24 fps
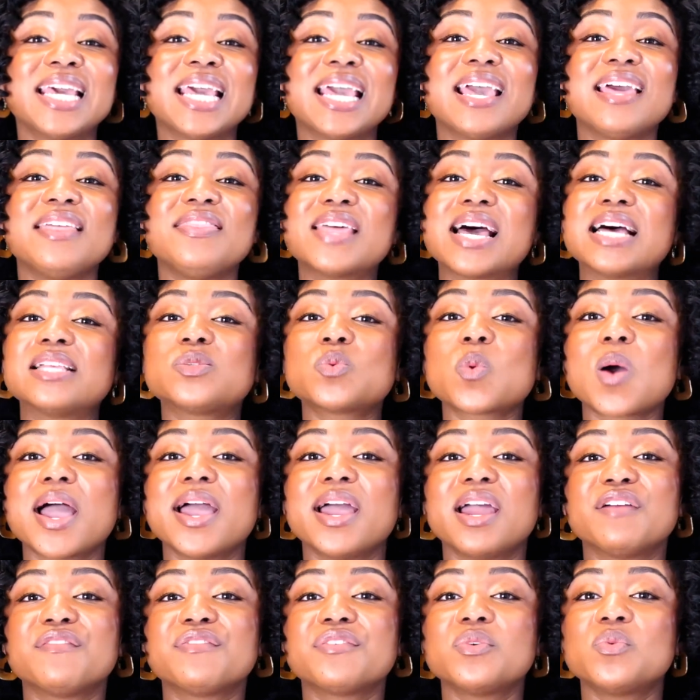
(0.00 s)
And that's why
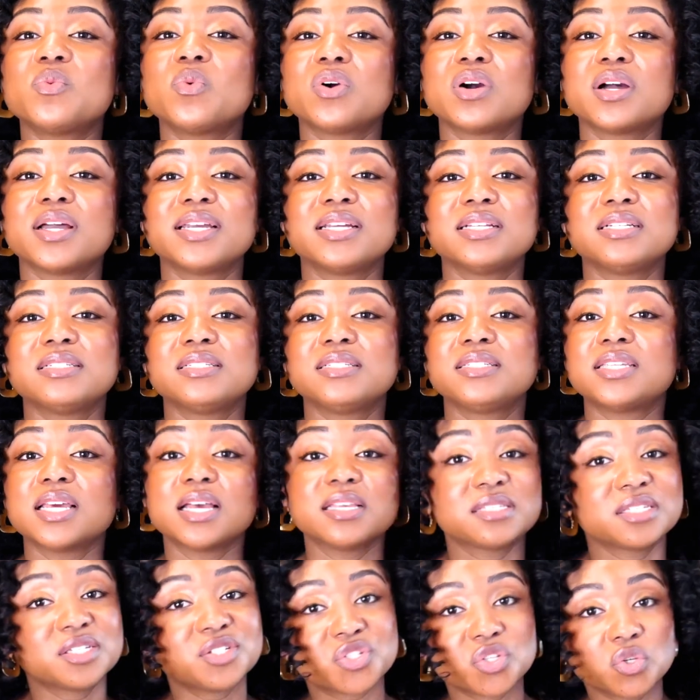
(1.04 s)
everyone
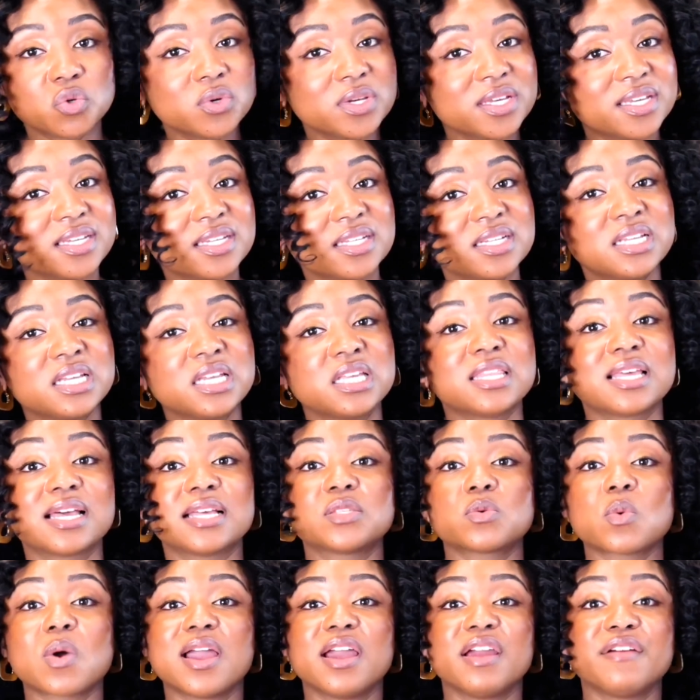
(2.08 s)
doesn't do it.
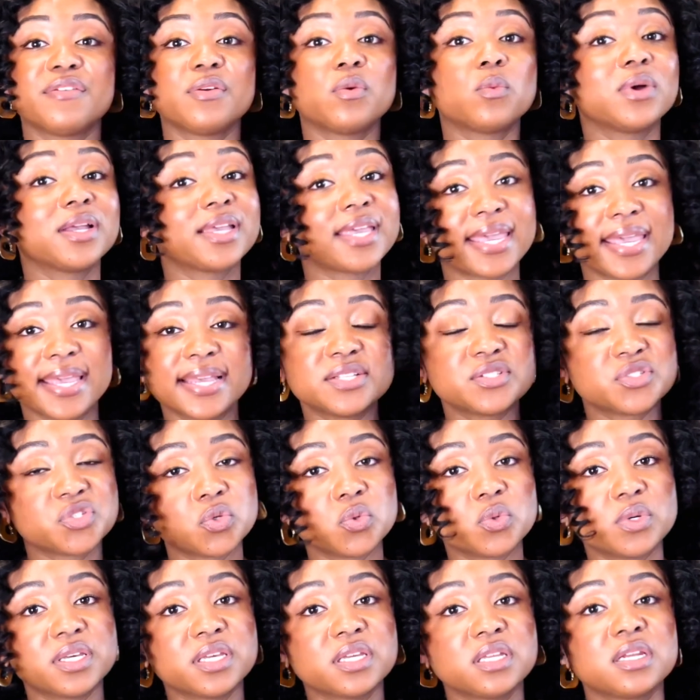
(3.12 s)
That's why everyone can't
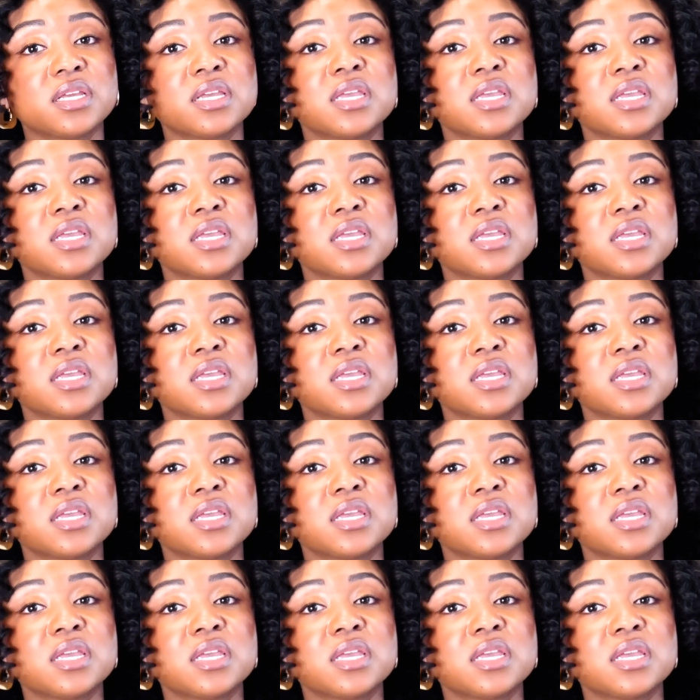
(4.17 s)
do it.